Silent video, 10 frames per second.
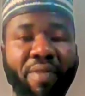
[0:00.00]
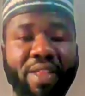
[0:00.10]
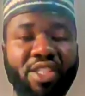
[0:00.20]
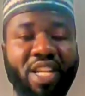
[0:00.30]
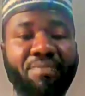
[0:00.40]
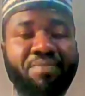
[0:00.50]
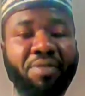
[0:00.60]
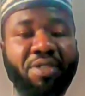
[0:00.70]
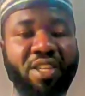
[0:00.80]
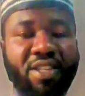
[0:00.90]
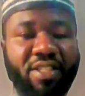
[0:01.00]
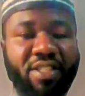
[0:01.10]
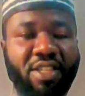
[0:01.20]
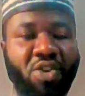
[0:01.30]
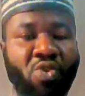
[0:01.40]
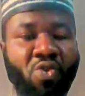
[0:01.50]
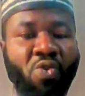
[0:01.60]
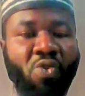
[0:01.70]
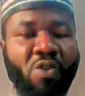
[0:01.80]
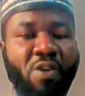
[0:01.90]
some medicinal properties,
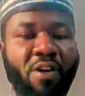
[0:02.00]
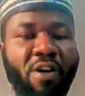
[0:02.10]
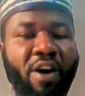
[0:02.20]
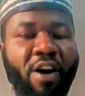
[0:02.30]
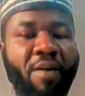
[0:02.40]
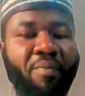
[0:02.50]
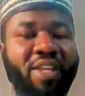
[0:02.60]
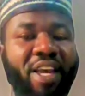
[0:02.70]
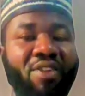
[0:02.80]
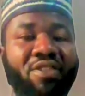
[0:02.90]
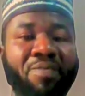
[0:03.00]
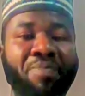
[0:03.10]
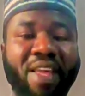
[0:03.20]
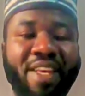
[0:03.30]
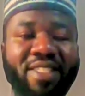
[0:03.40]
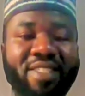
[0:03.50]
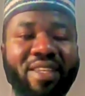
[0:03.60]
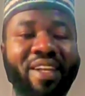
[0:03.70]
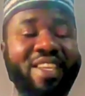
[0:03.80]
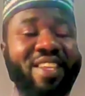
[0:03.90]
but cannot
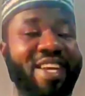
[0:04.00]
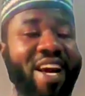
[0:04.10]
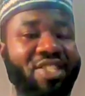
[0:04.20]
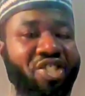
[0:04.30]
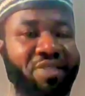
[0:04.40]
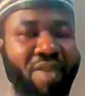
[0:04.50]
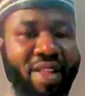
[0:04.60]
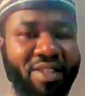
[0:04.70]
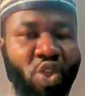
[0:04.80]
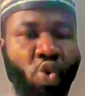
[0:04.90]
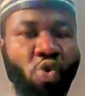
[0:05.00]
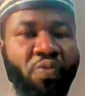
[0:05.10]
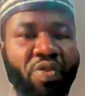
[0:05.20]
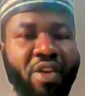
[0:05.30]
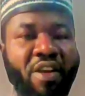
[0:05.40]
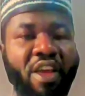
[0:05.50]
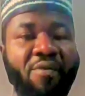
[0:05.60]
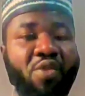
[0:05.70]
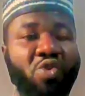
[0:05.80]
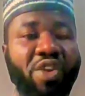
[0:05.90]
replace clinical treatment. So
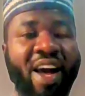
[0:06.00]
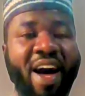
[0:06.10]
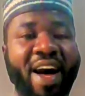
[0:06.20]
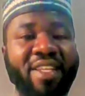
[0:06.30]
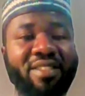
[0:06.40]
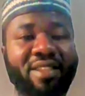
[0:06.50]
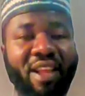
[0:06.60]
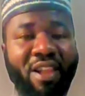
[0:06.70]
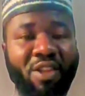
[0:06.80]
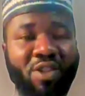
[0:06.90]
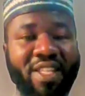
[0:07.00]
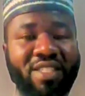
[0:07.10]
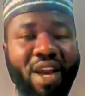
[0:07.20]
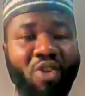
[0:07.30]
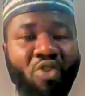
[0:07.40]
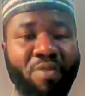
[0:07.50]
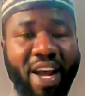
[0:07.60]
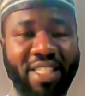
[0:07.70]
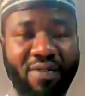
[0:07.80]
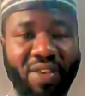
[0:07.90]
even though it has a lot of
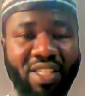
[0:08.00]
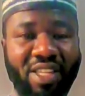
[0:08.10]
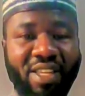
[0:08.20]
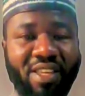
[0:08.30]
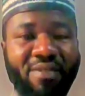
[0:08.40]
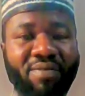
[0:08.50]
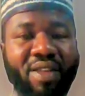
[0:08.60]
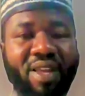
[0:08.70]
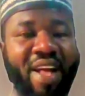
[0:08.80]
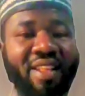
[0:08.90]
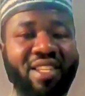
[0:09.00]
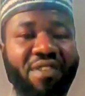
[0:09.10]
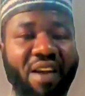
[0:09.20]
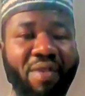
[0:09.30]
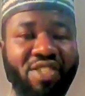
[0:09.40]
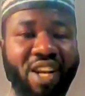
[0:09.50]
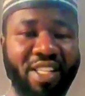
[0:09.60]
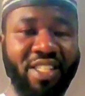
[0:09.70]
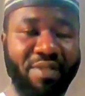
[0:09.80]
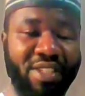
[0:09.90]
antimicrobial activity,
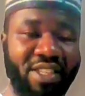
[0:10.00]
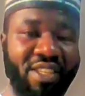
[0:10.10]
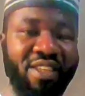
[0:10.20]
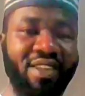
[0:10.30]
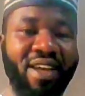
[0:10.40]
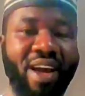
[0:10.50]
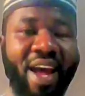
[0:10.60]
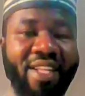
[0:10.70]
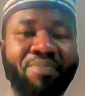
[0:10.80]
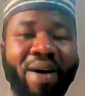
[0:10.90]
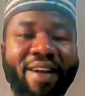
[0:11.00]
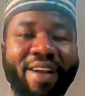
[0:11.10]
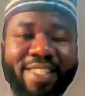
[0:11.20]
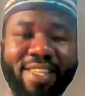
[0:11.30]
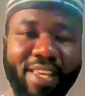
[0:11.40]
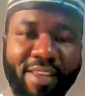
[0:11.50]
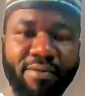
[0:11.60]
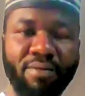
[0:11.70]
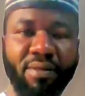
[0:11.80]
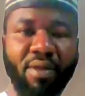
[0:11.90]
anti-inflammatory activity,
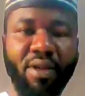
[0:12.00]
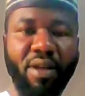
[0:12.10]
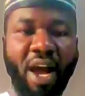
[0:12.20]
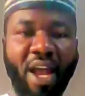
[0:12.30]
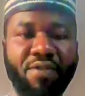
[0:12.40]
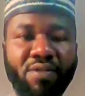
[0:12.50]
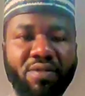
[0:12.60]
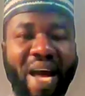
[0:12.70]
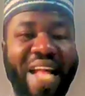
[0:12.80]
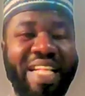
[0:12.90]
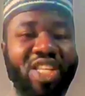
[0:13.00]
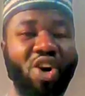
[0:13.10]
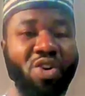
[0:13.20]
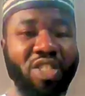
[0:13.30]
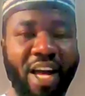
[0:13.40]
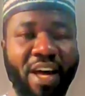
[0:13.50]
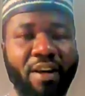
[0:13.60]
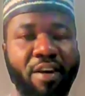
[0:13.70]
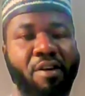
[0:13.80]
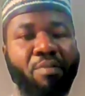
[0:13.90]
antipyretic, and even
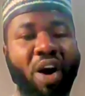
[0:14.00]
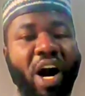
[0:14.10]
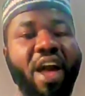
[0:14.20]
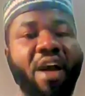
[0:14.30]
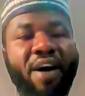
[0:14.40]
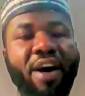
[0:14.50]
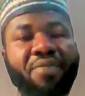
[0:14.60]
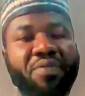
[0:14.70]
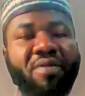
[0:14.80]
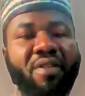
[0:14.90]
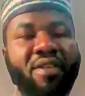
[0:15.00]
anti-ulcer, but however,